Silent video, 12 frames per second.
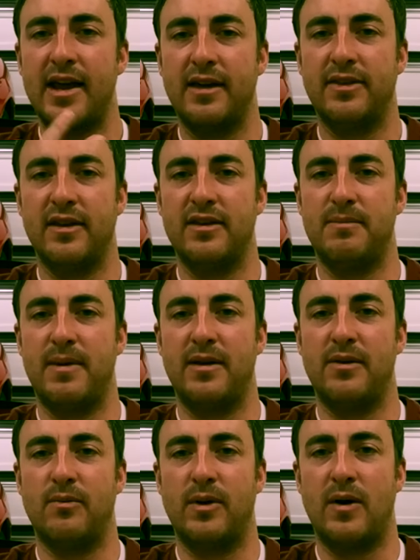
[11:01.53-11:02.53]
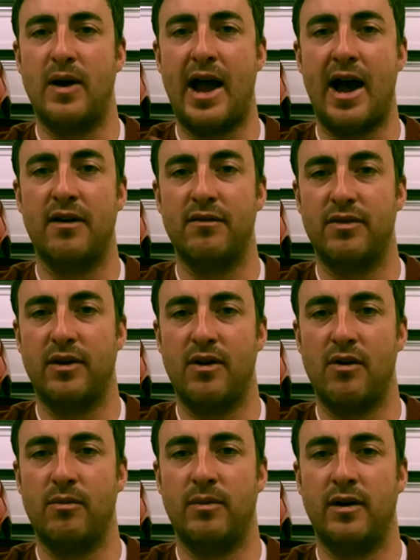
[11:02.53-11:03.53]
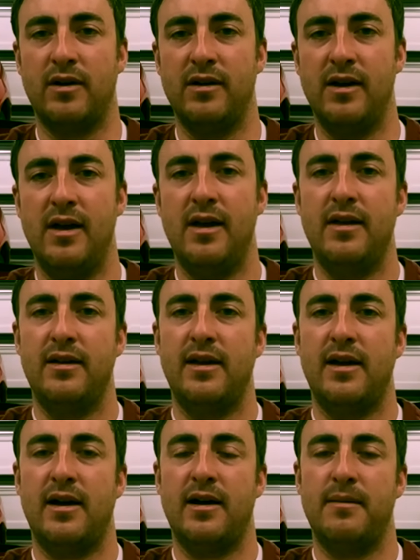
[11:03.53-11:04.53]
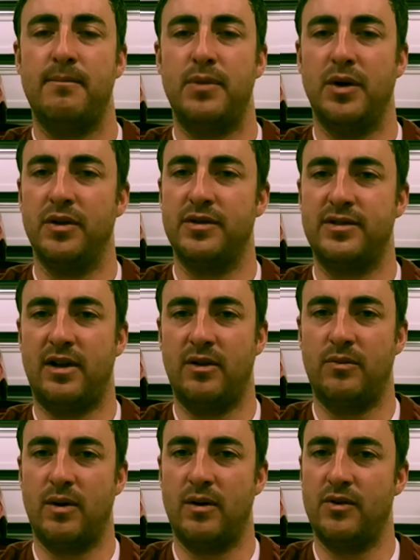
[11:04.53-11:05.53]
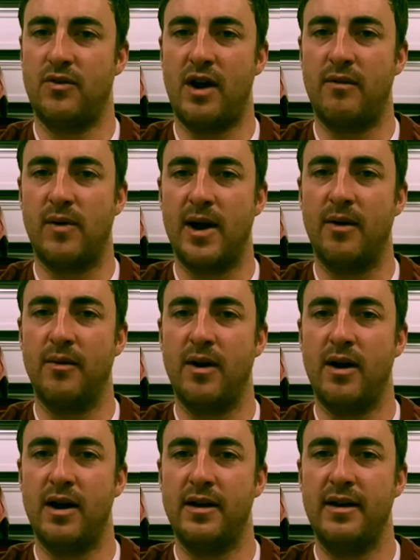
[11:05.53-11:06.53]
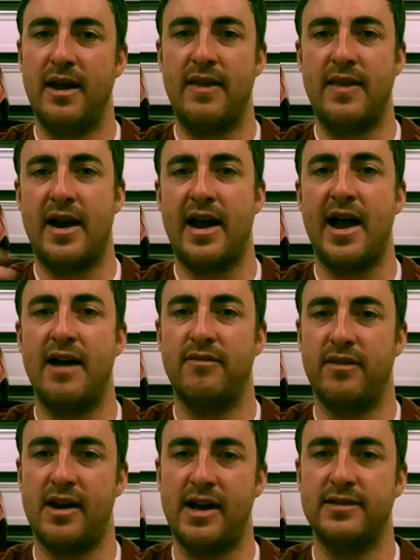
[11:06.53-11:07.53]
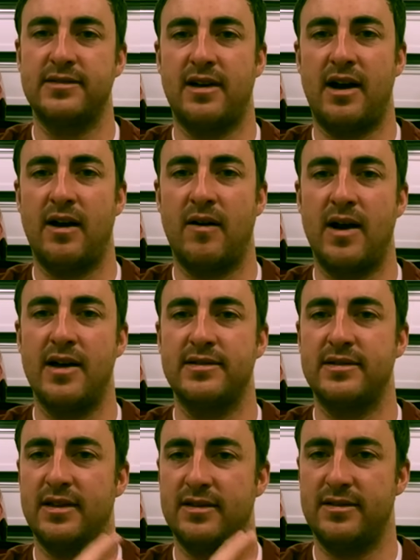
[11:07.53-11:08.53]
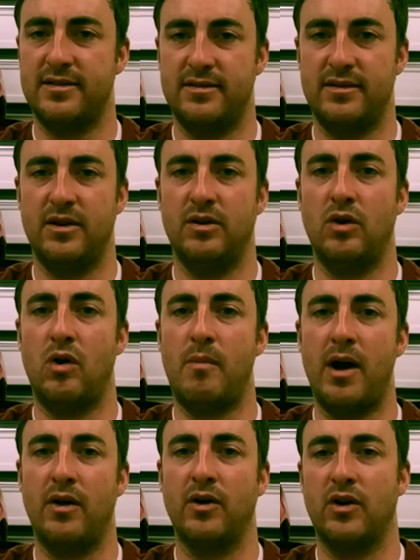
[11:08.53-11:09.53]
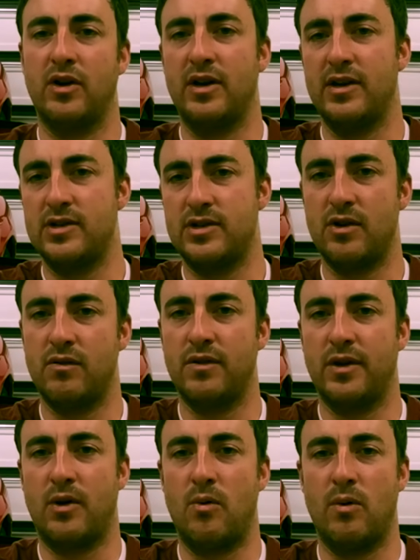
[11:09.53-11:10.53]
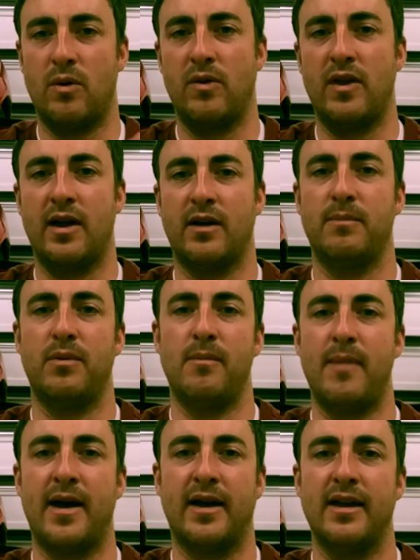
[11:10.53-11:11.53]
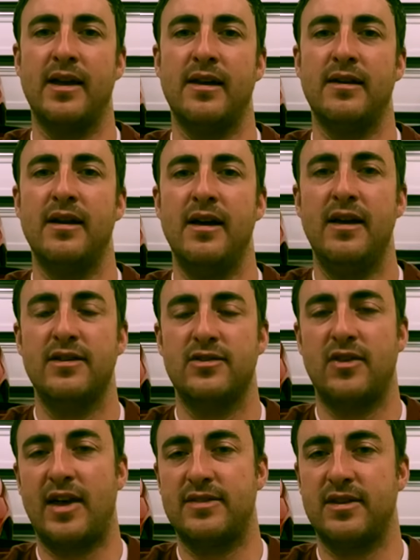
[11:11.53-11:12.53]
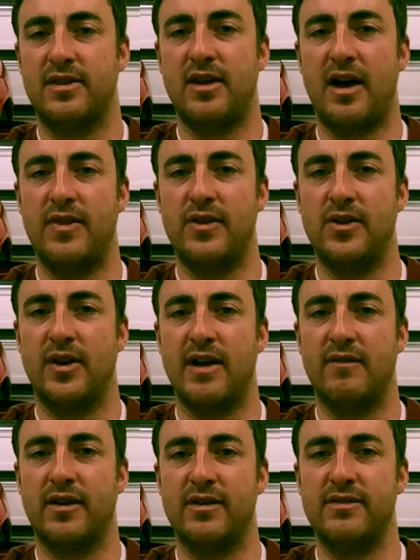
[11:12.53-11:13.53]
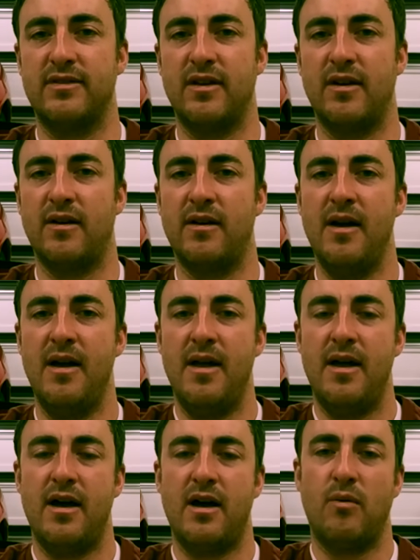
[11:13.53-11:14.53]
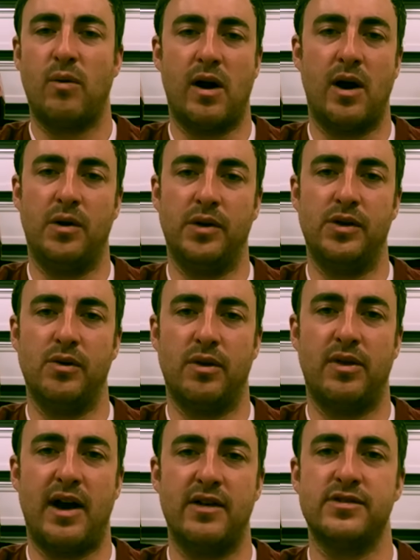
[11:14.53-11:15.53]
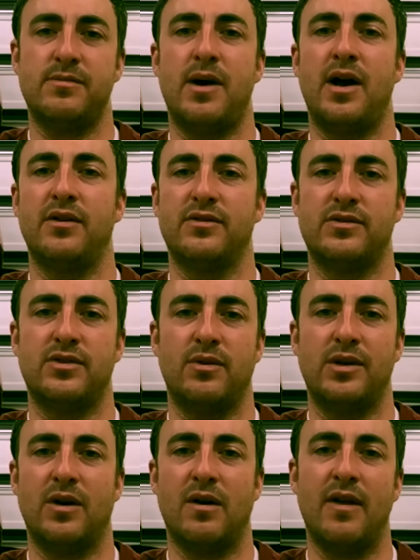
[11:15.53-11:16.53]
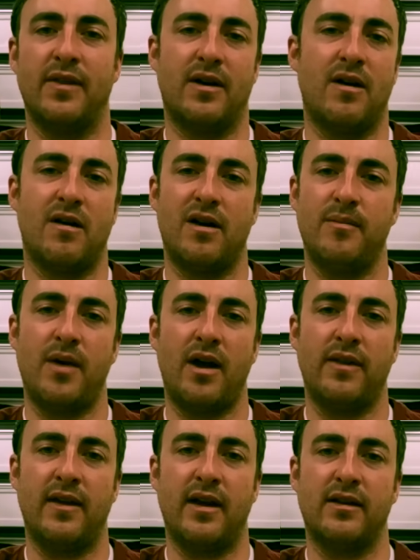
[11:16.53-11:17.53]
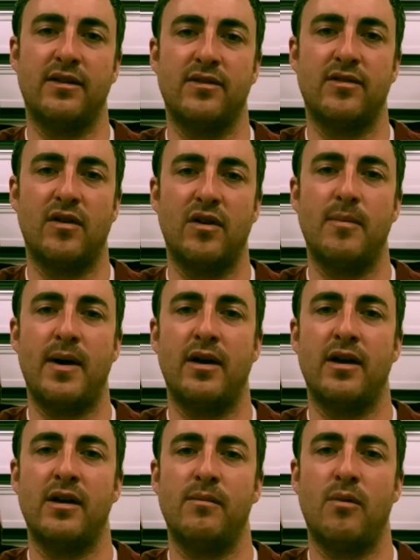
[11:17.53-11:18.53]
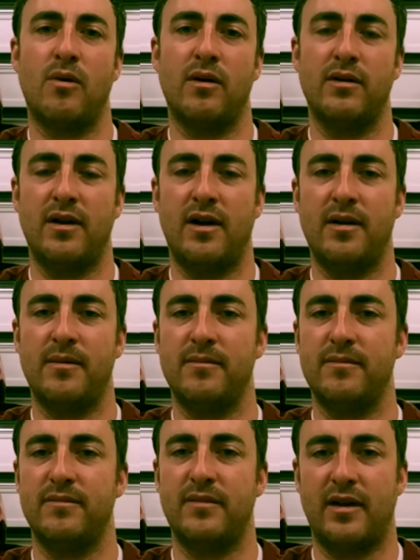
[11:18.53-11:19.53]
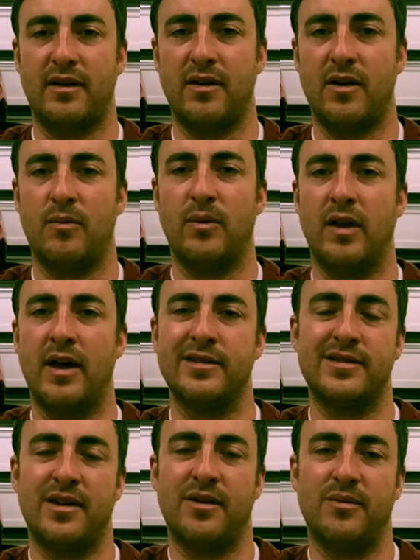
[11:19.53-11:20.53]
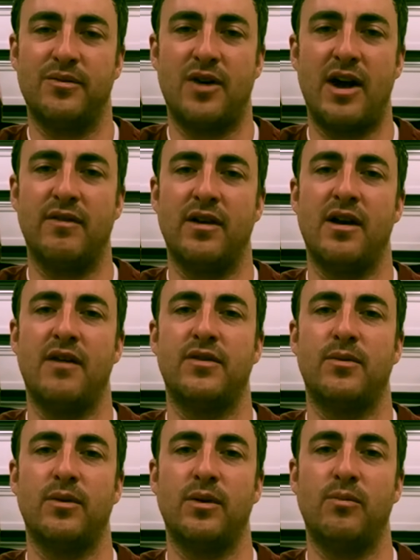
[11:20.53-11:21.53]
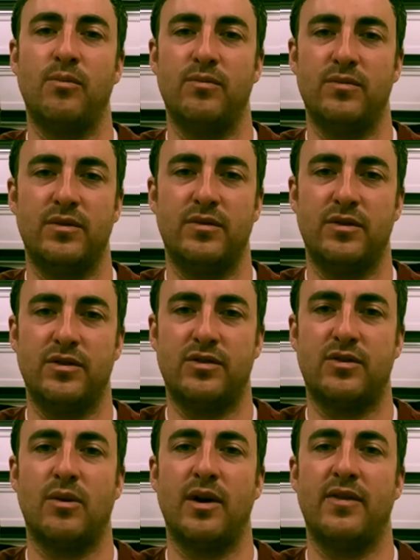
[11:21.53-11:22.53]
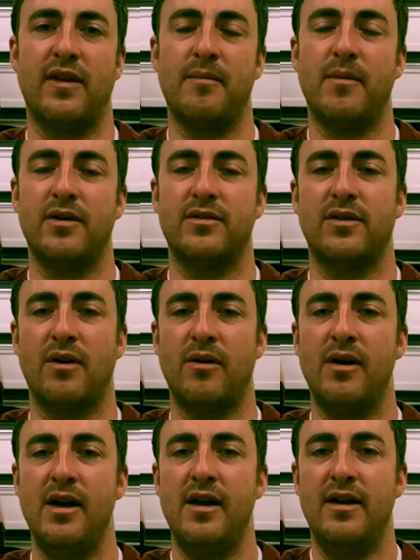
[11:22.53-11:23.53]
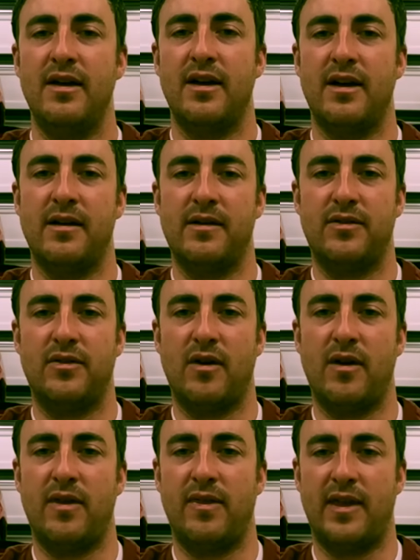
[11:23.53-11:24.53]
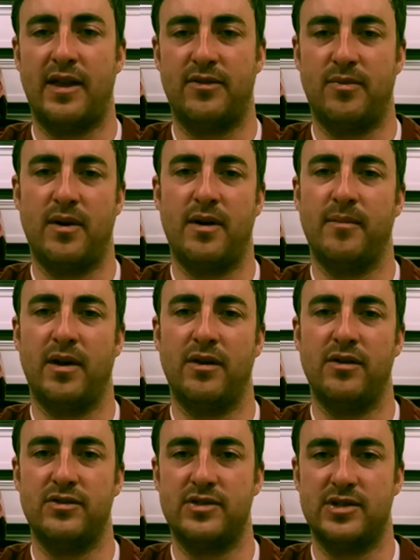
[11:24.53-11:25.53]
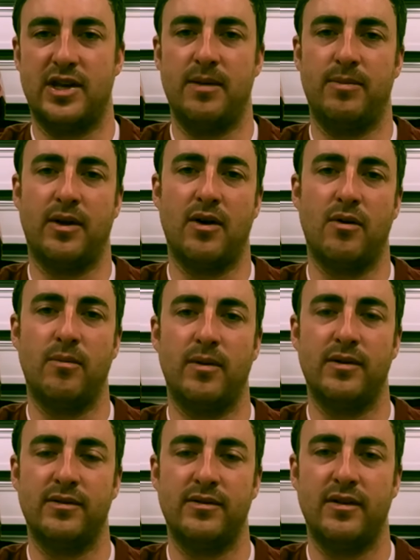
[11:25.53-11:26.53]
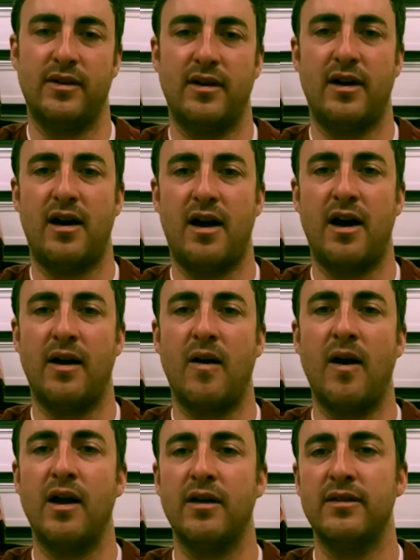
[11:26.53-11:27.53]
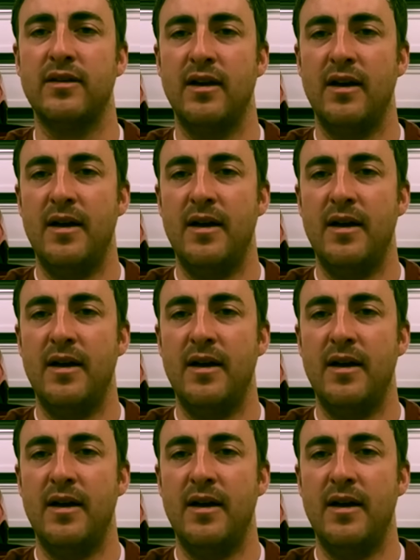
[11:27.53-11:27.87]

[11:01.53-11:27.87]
take the independent rear out of the Cobra, uh, build a solid rear to drive around on, and then I have the nice IRS that's you know low mile and good condition over in the corner that I could put back in. So that's a thought that you can have to consider uh, where I only do a thousand miles or so a year on the car, I'm not that concerned about it anymore. Um, you know, I realized I don't drive it enough to really destroy it that much. So, uh, so that's what I'm going to do. Just keep the Cobra's uh, IRS.